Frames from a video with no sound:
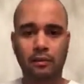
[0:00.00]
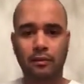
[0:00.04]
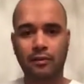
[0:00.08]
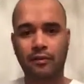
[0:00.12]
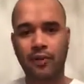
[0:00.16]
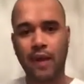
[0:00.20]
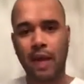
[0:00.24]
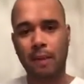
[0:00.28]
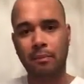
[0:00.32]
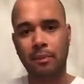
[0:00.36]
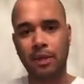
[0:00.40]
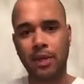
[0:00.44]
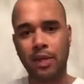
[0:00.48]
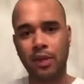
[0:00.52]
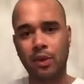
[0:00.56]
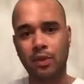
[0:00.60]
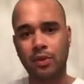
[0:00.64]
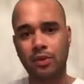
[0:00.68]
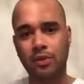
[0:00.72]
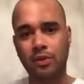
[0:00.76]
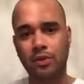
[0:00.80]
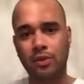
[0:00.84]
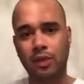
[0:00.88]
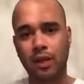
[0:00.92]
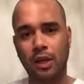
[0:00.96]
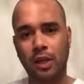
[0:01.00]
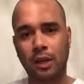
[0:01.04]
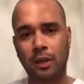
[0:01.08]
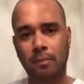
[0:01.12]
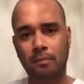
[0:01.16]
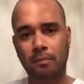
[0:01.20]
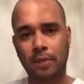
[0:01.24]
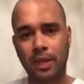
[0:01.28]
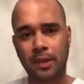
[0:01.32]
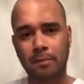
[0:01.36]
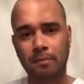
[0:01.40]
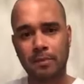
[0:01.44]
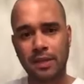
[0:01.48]
Family owns
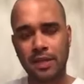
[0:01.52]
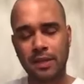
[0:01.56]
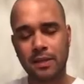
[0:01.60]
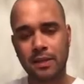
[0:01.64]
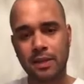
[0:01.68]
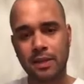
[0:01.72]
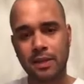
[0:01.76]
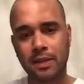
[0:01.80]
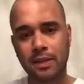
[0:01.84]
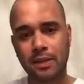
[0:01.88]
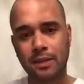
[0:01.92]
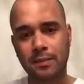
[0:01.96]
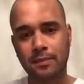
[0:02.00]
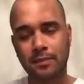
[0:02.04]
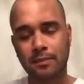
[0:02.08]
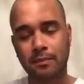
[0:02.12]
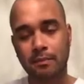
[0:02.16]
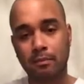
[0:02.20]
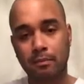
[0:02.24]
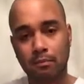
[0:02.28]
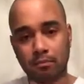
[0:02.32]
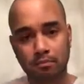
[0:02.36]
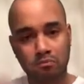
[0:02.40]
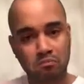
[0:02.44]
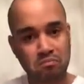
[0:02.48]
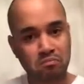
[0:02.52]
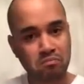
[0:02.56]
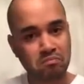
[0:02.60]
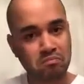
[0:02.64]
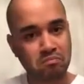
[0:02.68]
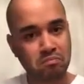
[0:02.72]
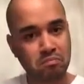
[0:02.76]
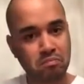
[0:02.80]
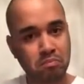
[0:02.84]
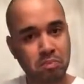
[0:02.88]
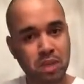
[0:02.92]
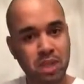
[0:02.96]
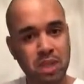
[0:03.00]
big business.
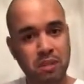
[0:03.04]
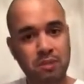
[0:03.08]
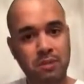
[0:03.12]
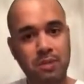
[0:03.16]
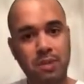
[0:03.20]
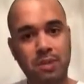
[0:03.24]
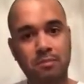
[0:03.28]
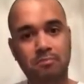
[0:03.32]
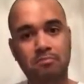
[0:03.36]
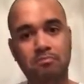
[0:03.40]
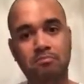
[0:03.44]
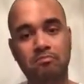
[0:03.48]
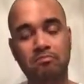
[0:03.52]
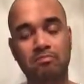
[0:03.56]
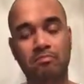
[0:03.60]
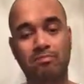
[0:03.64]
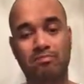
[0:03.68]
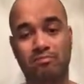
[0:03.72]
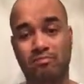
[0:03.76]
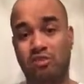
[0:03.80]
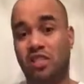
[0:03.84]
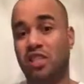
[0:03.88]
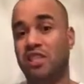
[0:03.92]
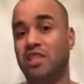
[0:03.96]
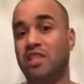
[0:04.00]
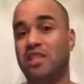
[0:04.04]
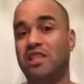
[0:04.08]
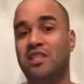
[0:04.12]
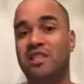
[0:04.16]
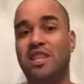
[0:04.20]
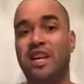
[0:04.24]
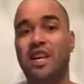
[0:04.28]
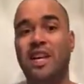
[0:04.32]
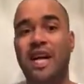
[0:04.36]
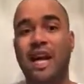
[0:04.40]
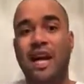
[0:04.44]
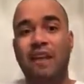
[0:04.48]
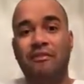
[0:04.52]
But she does
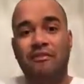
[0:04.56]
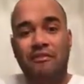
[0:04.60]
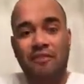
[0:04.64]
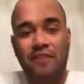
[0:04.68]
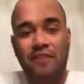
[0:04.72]
not have